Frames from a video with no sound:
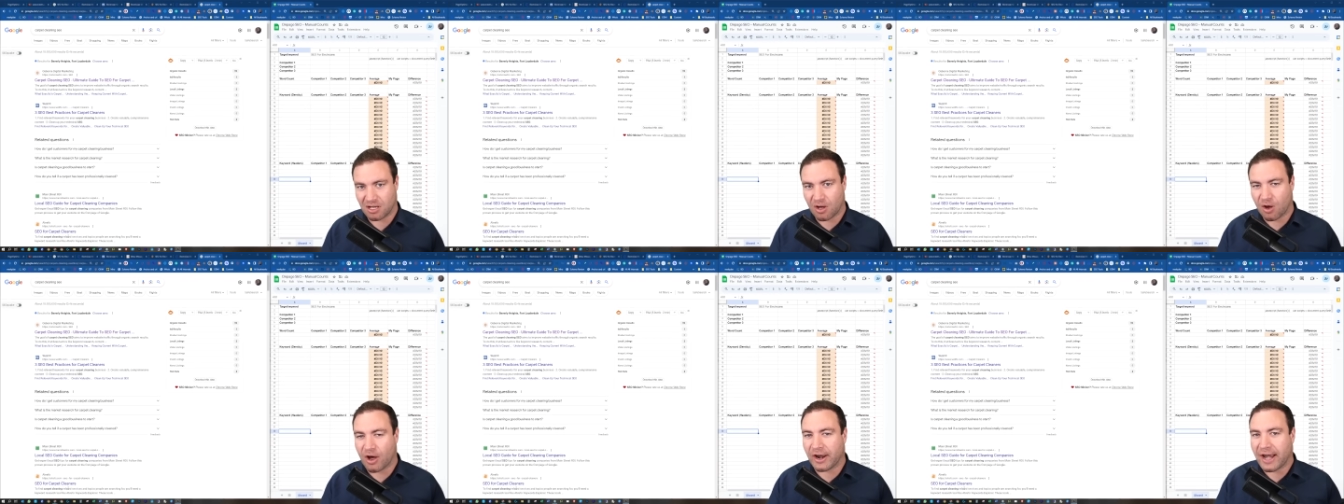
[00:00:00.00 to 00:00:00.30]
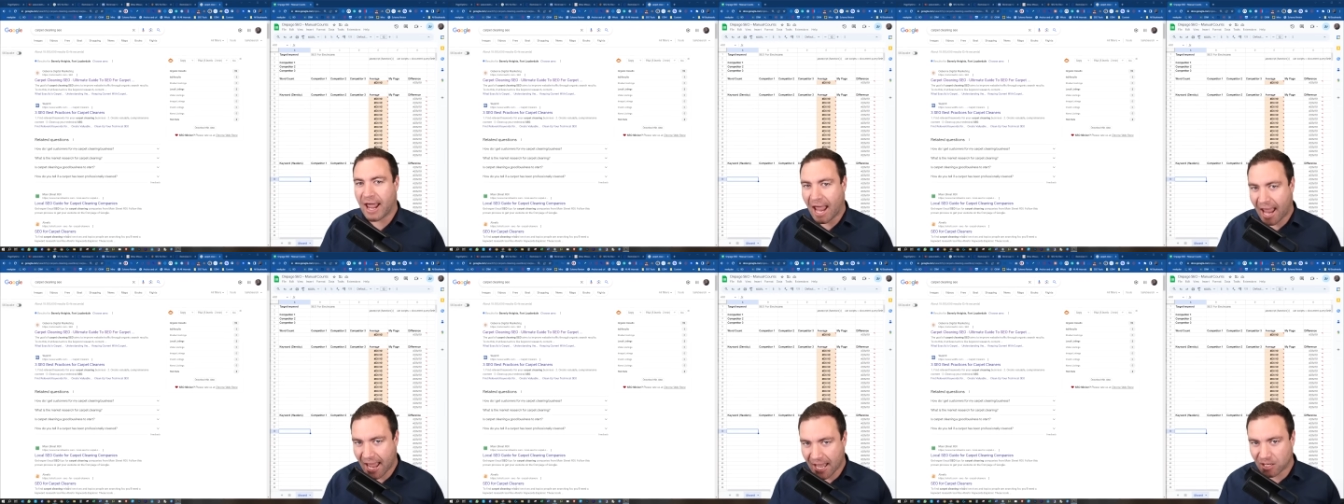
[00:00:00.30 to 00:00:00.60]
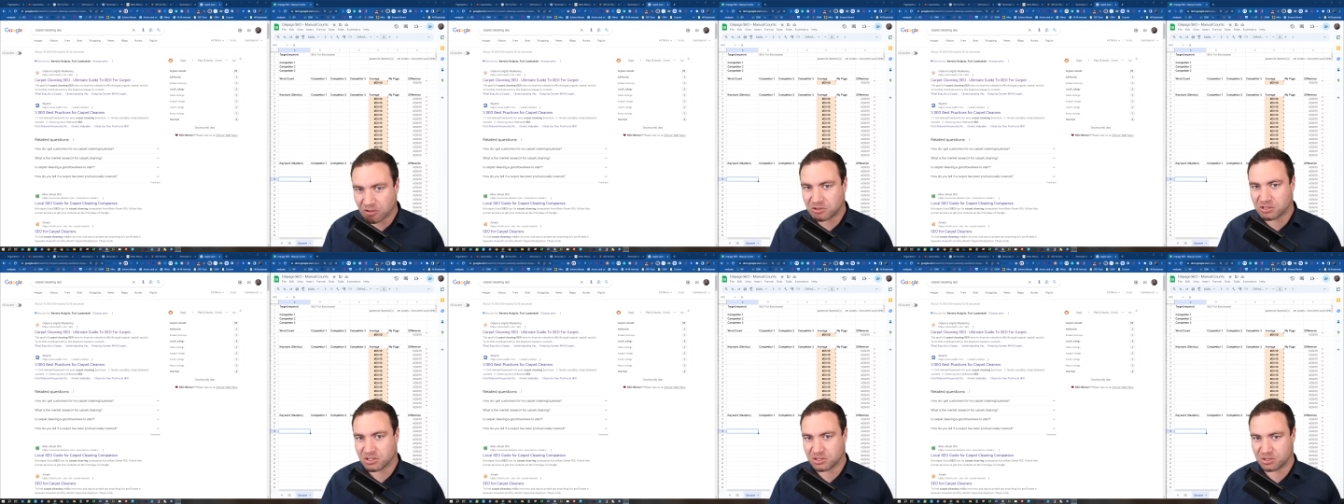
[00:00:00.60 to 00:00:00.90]
on how
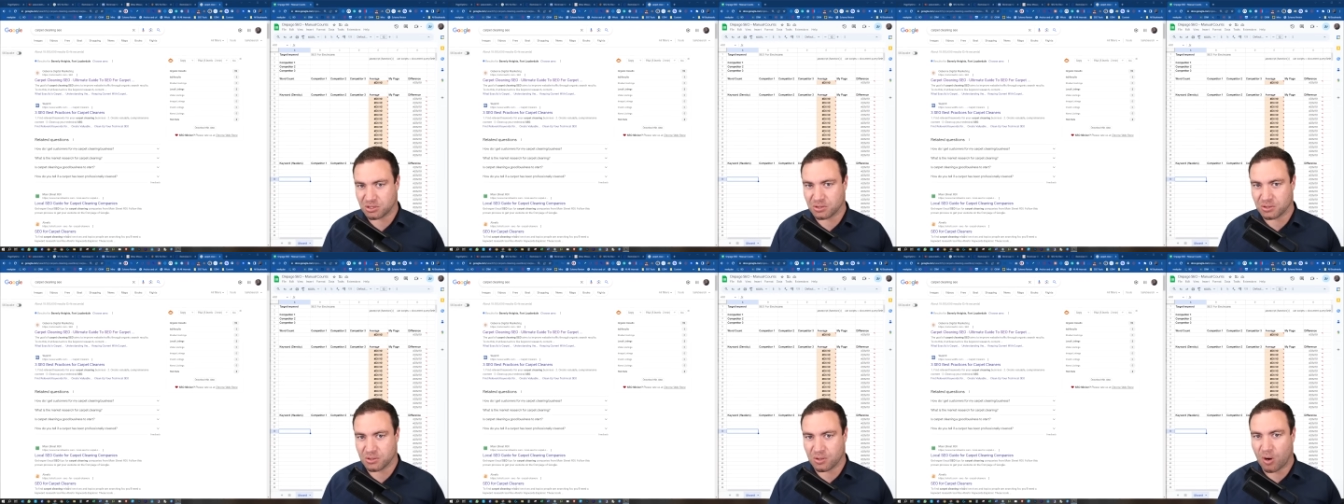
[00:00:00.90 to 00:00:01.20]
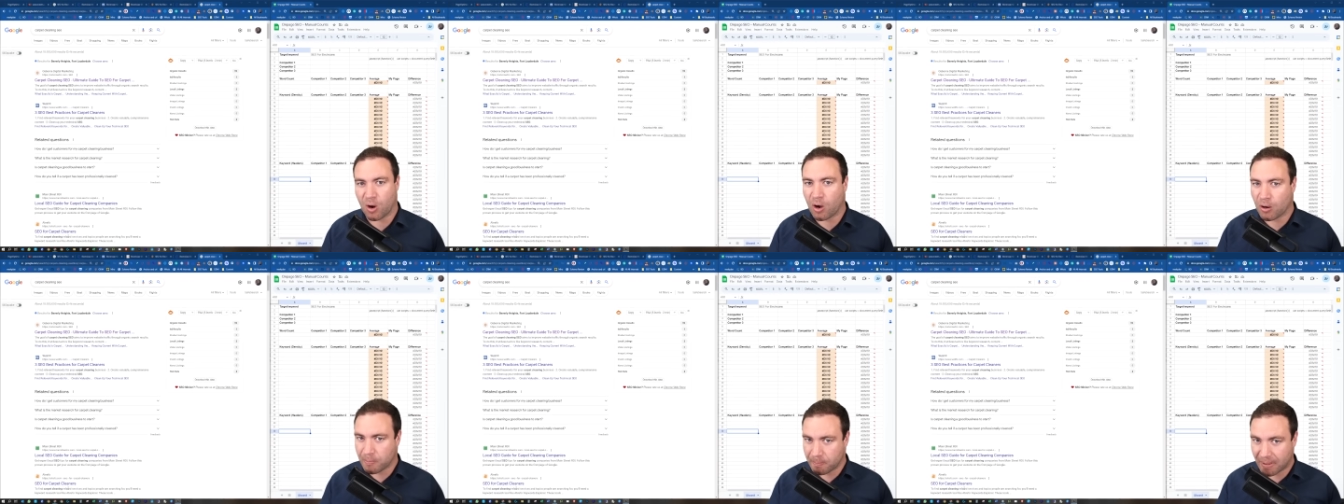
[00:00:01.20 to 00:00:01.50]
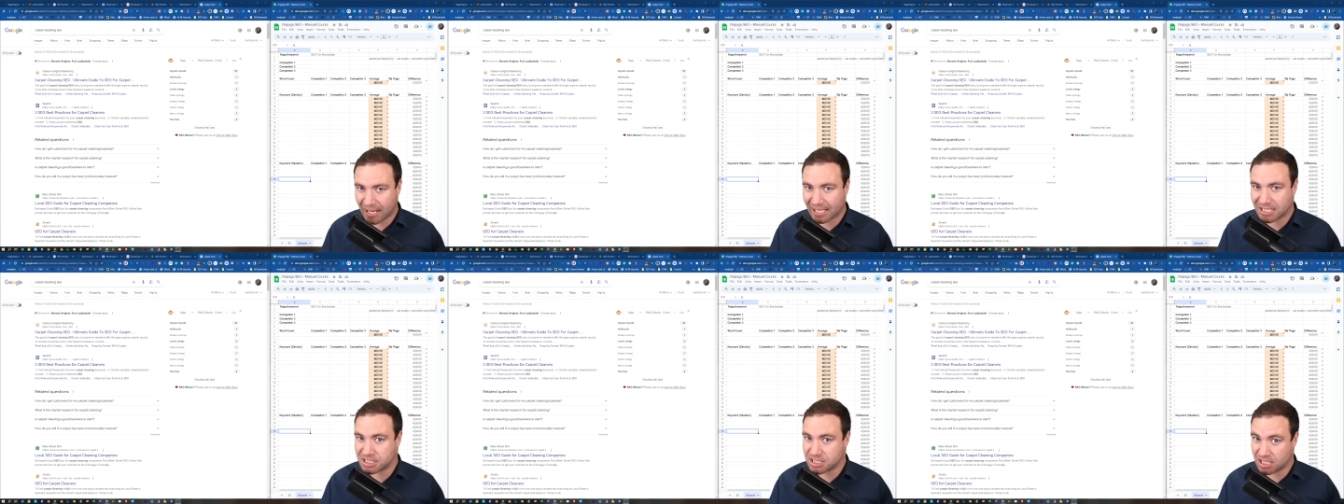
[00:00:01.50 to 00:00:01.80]
to do on
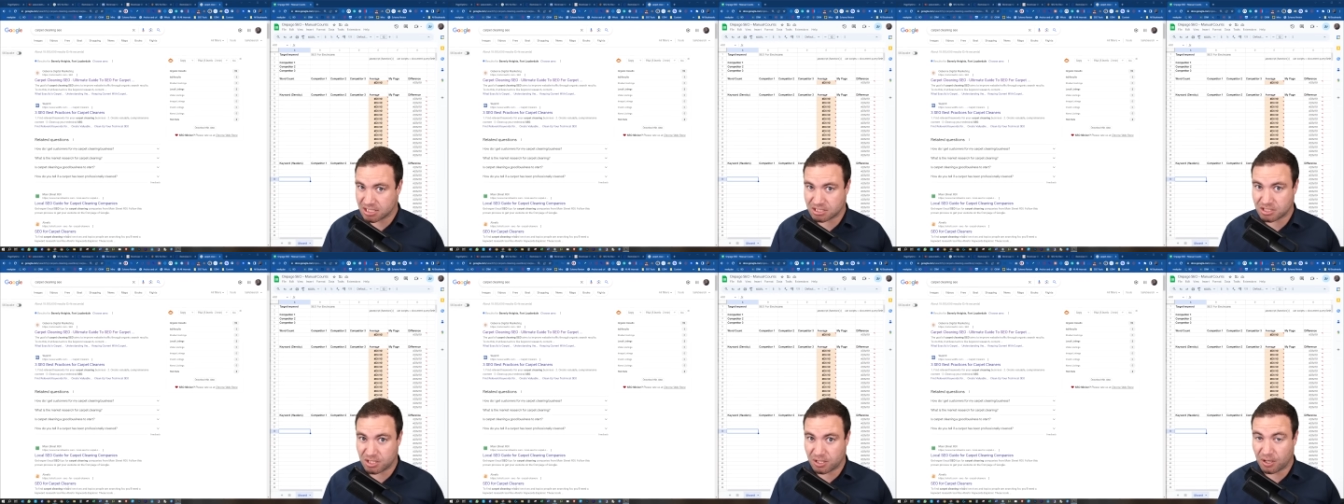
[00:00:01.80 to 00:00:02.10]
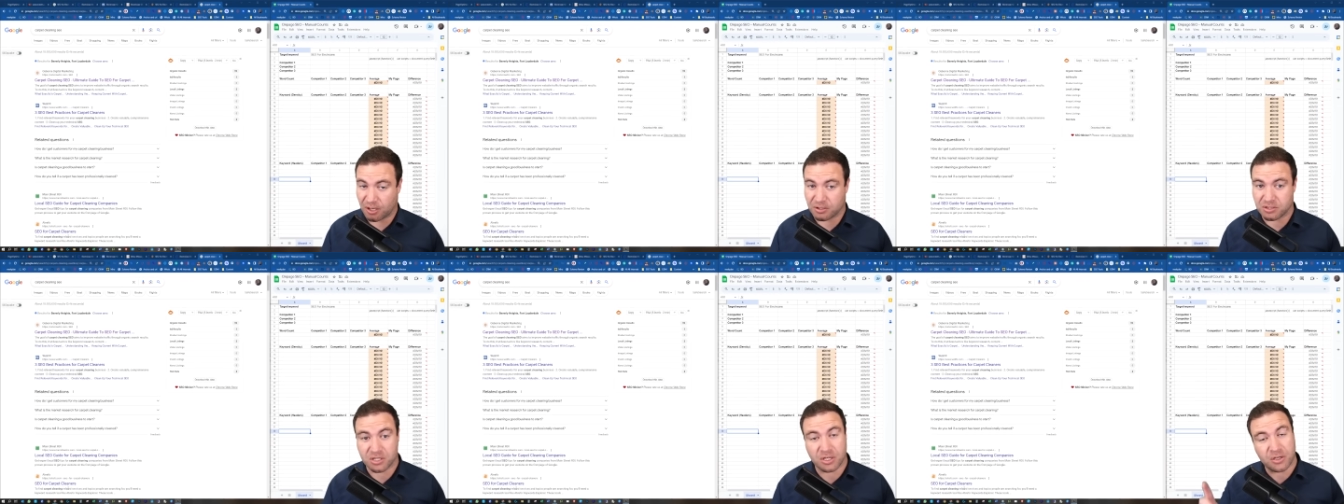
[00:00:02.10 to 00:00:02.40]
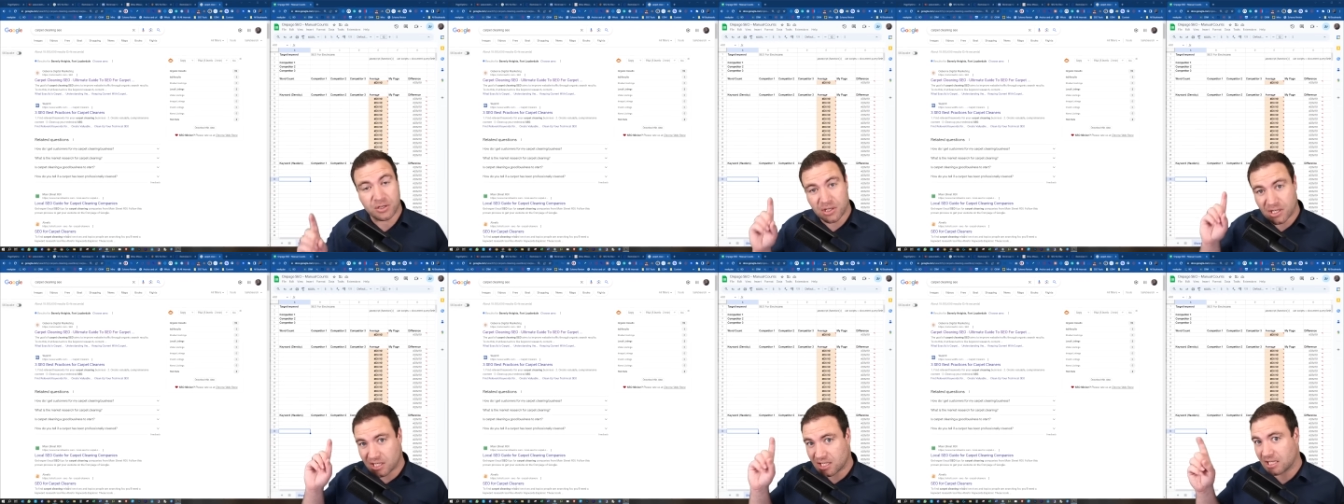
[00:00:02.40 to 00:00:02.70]
page SEO so
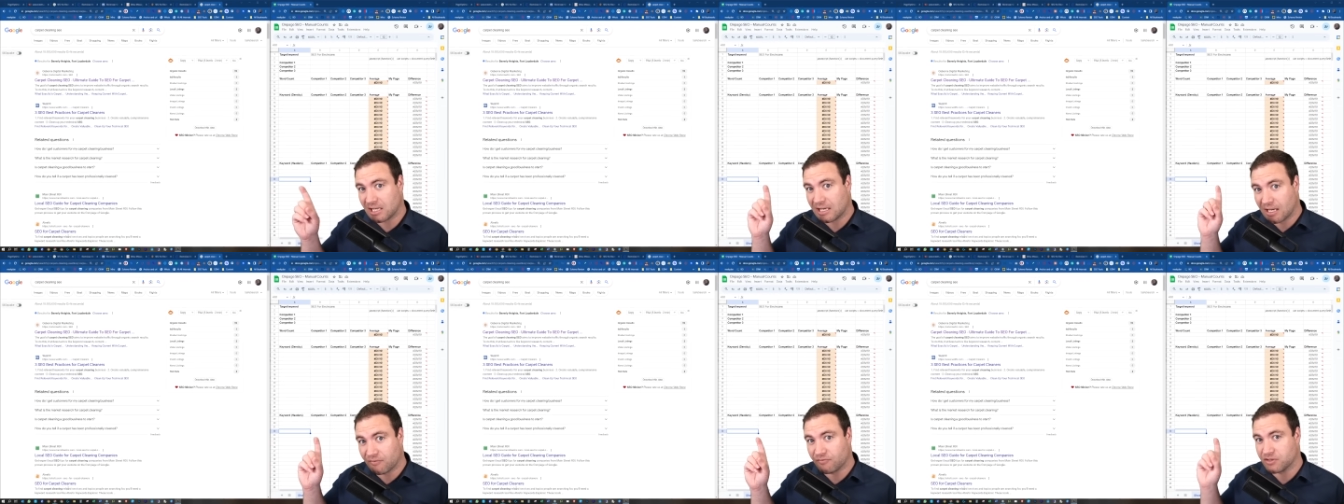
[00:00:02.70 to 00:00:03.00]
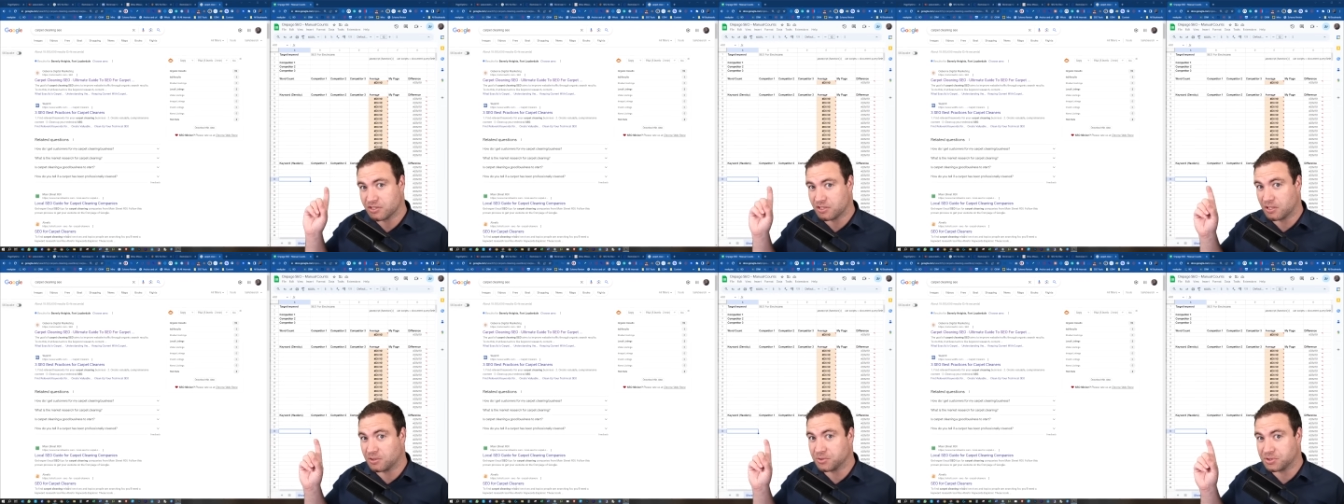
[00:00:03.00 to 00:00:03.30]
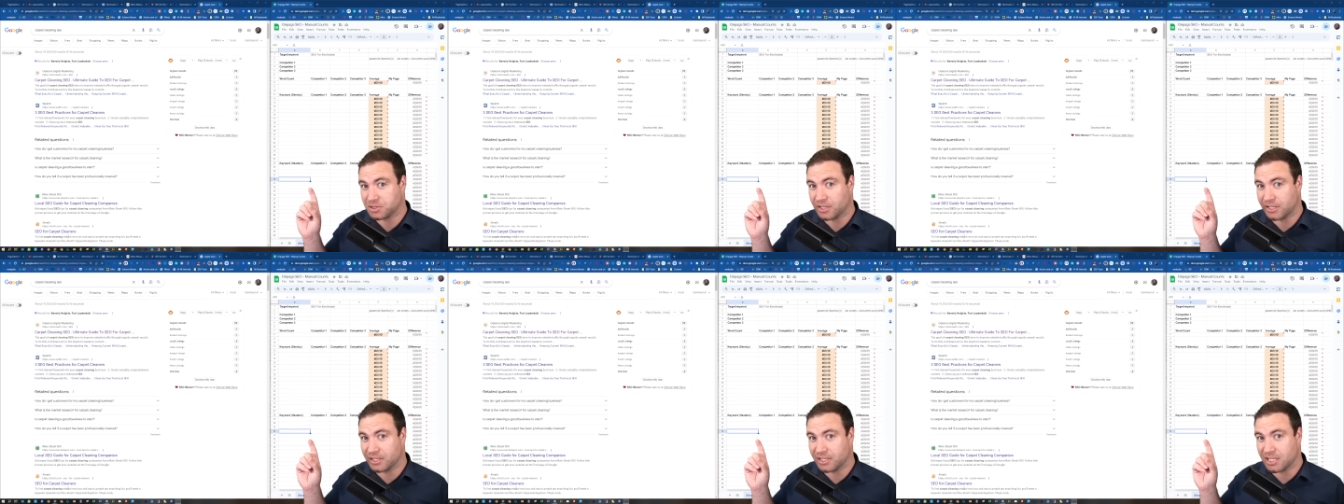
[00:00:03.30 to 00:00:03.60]
you can get results
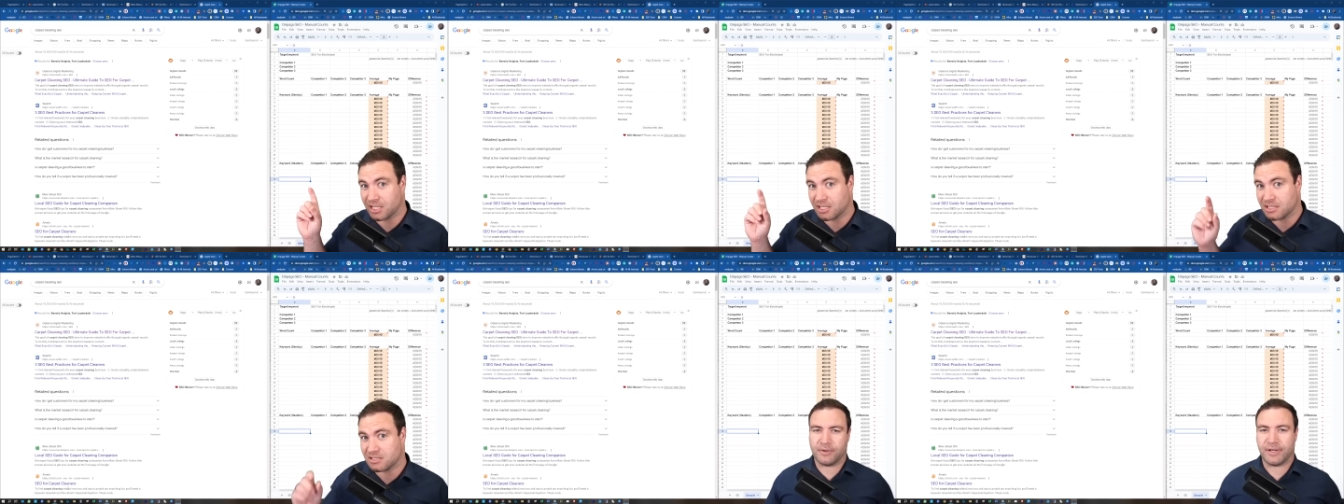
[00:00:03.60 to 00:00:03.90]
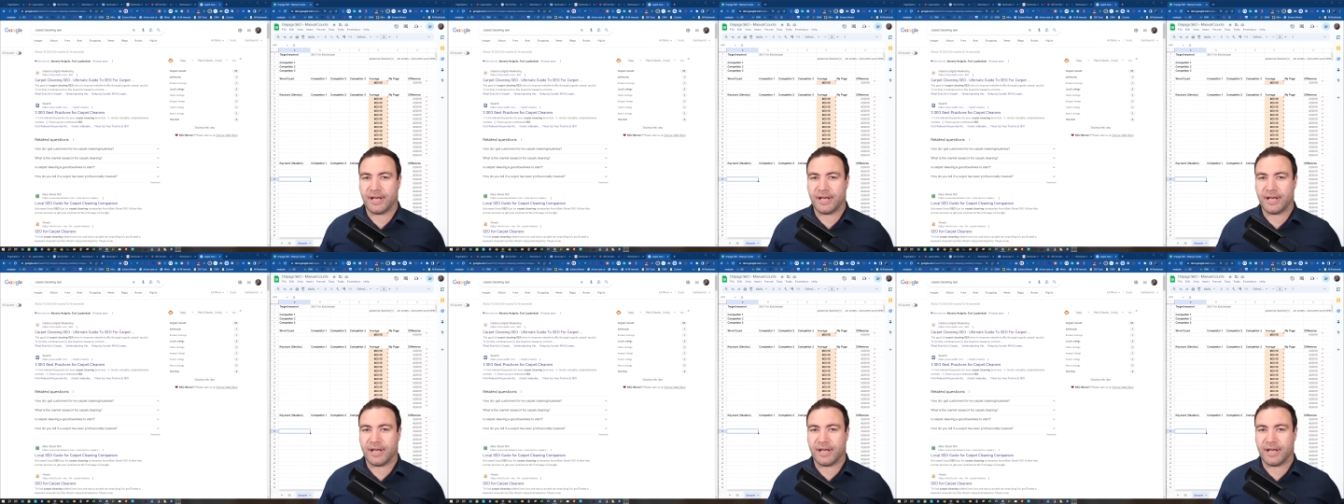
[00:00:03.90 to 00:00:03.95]
like this.